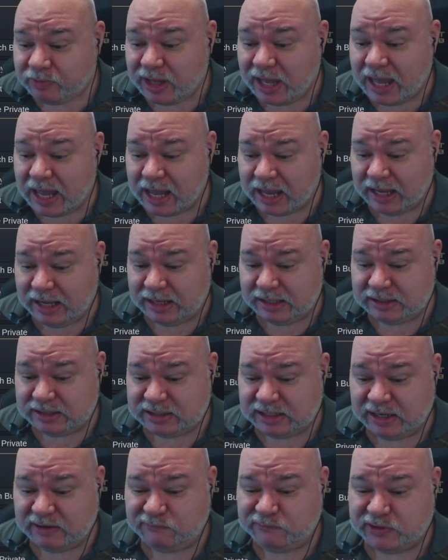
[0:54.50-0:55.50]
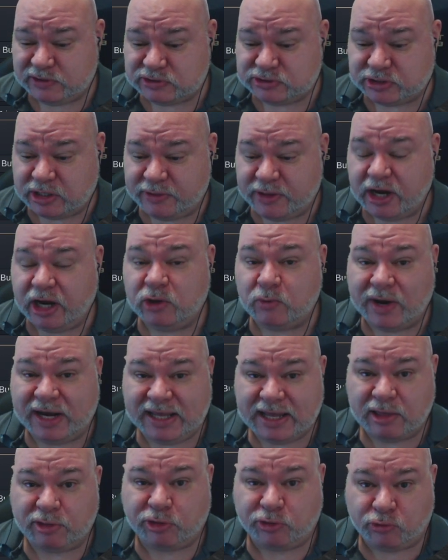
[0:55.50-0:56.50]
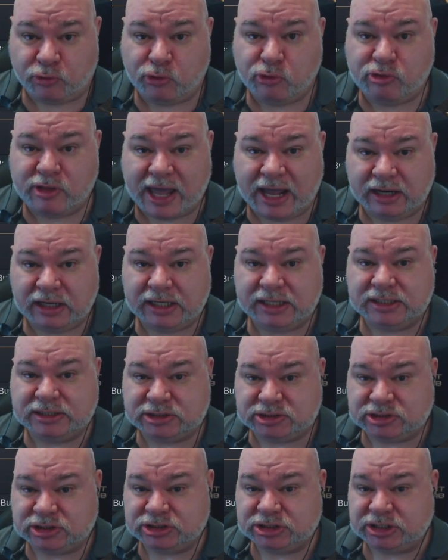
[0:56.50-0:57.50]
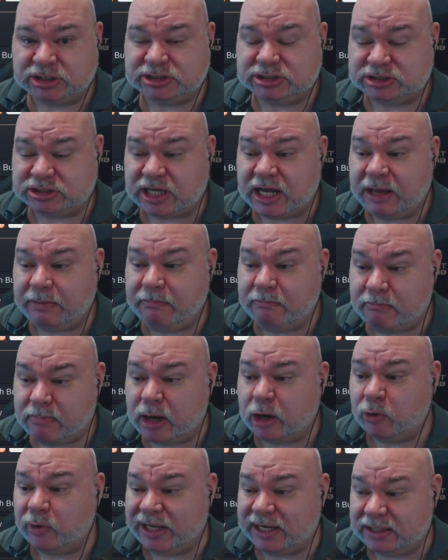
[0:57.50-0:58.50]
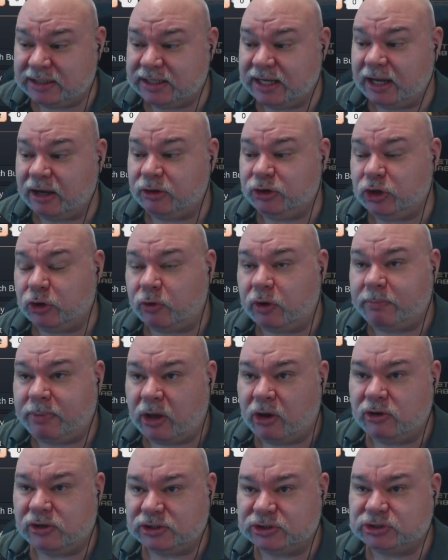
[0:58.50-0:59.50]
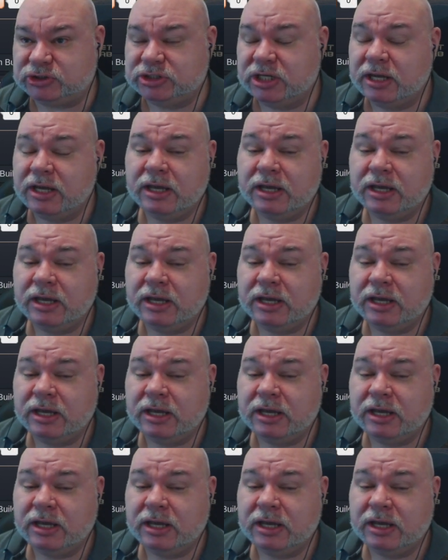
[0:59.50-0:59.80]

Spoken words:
And it feels like the only way to get through that is to just start mowing down your opponents.